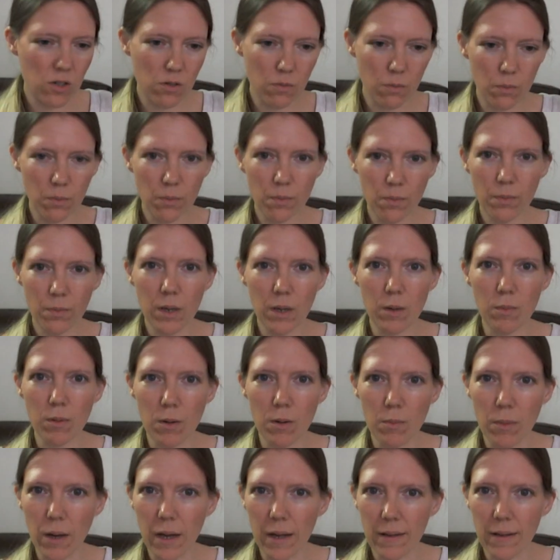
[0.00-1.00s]
Some
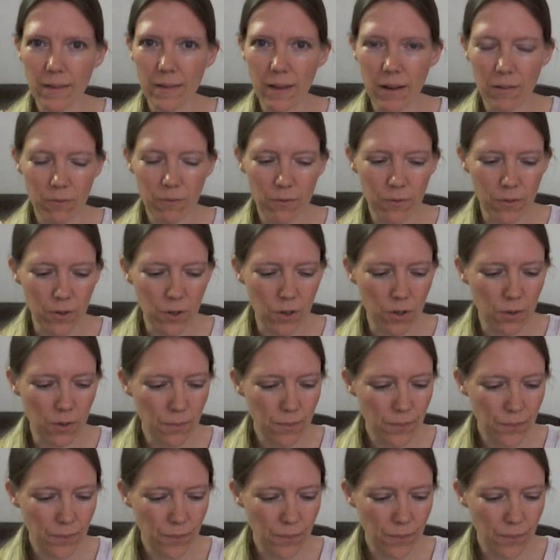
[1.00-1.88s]
people are paying that for